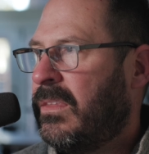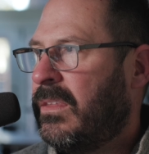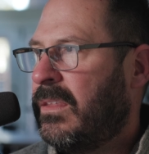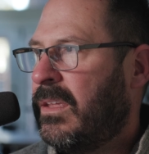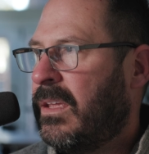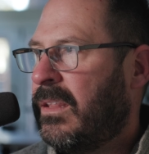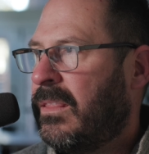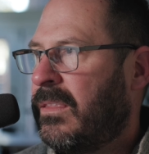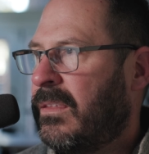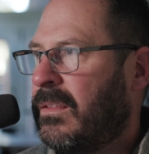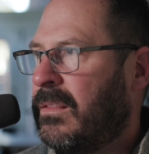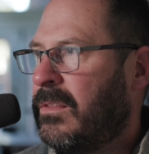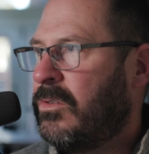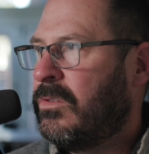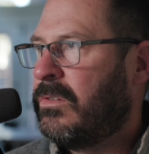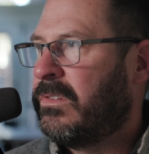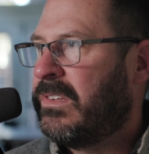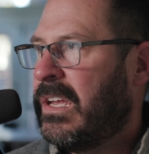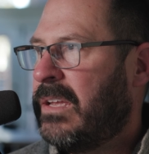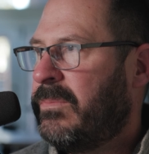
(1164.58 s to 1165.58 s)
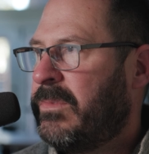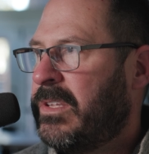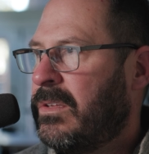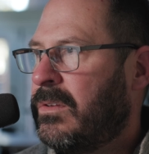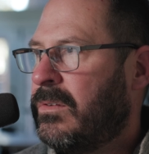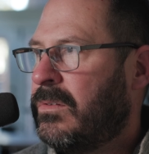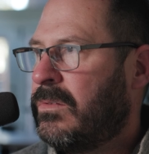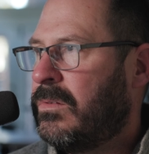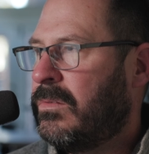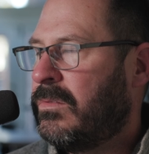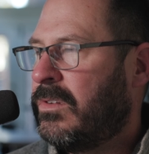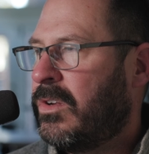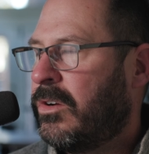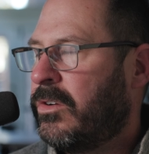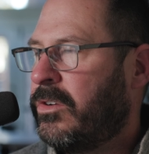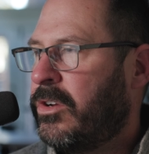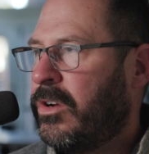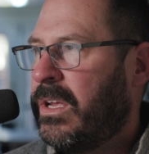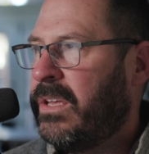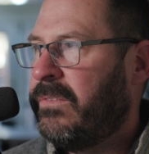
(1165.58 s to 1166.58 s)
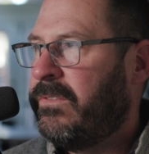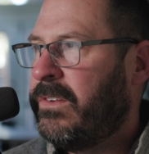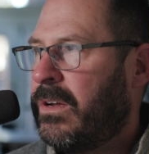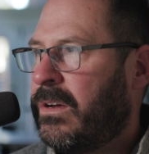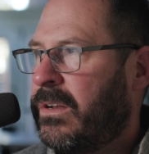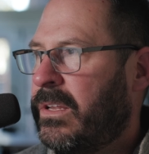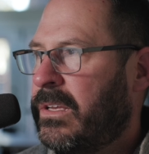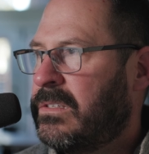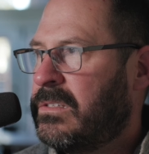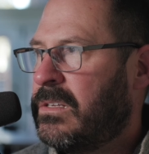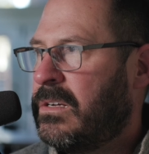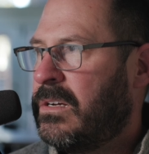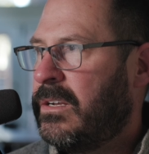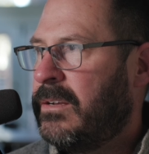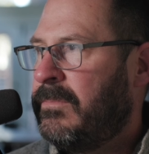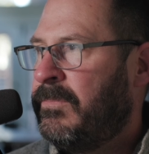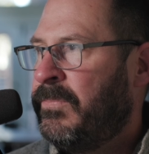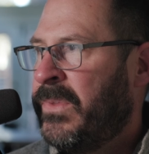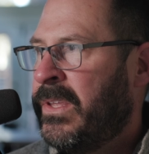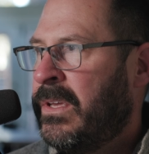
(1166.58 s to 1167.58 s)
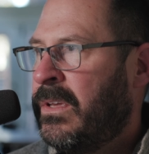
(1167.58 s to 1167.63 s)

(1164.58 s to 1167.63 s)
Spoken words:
at the local time that you turn your avionics on.